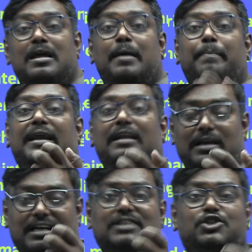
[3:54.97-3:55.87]

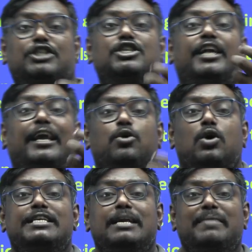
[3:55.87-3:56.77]
technology
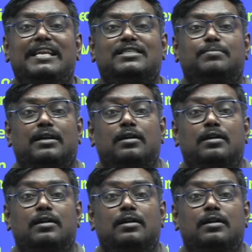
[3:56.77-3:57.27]
and management.